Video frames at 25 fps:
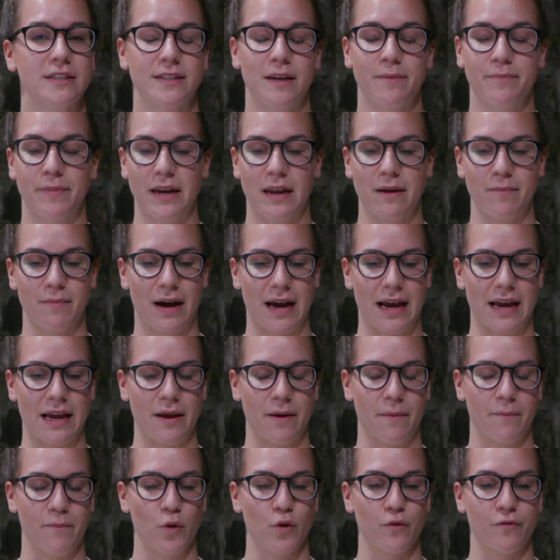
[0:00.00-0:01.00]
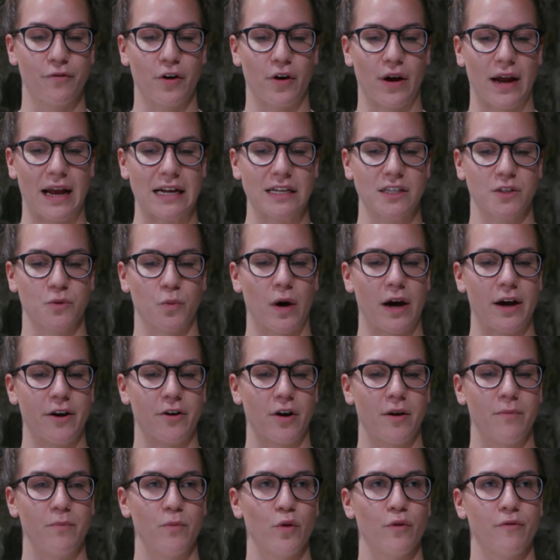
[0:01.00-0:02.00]
somebody might move their hands wider
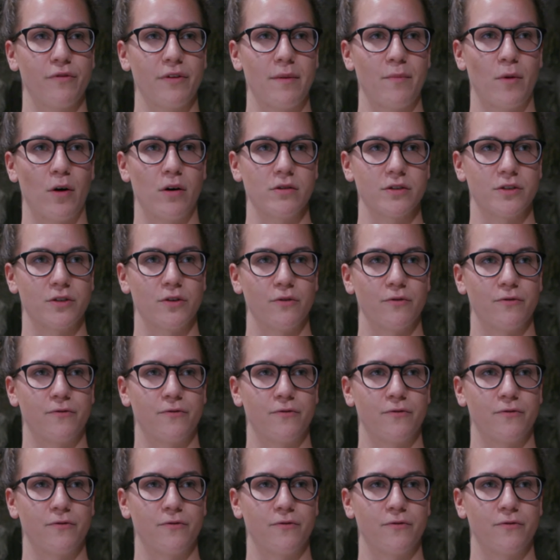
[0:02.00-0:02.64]
and move them also